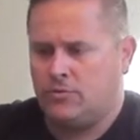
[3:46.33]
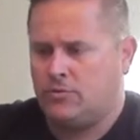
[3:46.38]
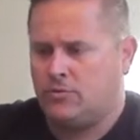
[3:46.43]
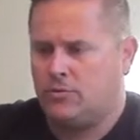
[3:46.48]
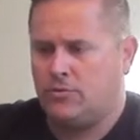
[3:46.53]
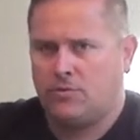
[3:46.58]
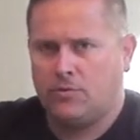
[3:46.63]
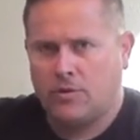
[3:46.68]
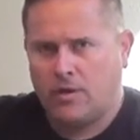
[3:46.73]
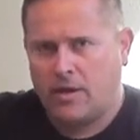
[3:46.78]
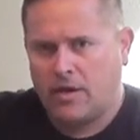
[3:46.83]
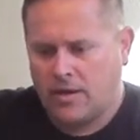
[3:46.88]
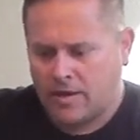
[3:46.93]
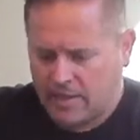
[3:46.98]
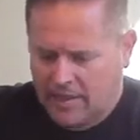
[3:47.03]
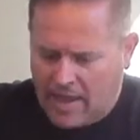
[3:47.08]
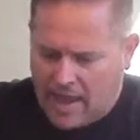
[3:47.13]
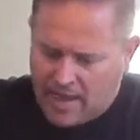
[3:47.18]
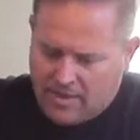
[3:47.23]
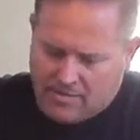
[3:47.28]
new
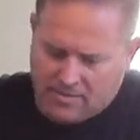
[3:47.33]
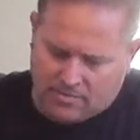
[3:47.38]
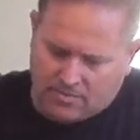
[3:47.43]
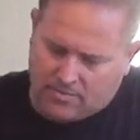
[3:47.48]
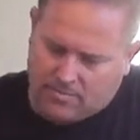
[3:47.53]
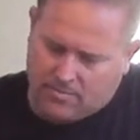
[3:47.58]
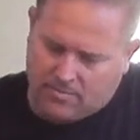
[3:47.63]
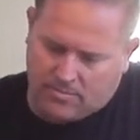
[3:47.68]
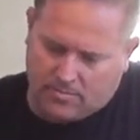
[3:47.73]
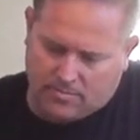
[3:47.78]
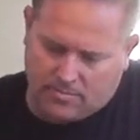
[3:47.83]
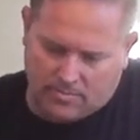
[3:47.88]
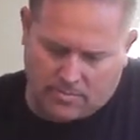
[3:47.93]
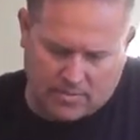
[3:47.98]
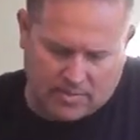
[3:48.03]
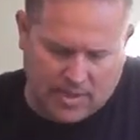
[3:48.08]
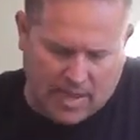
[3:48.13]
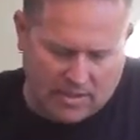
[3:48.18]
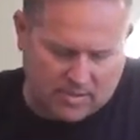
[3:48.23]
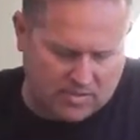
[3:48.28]
gas
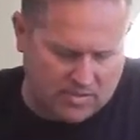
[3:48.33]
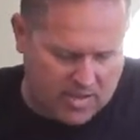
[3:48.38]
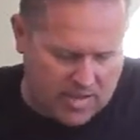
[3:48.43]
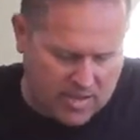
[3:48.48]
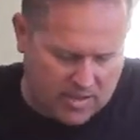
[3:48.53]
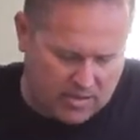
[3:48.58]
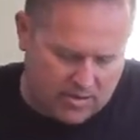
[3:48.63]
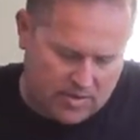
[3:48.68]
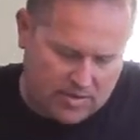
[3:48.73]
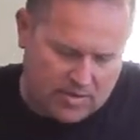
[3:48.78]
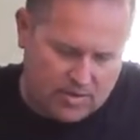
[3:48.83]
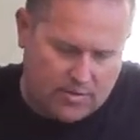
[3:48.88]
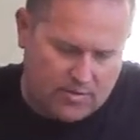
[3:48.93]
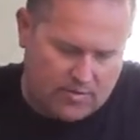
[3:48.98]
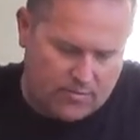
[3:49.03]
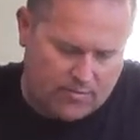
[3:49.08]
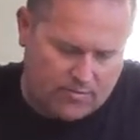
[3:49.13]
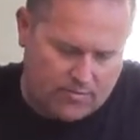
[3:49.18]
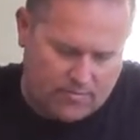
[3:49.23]
tank there.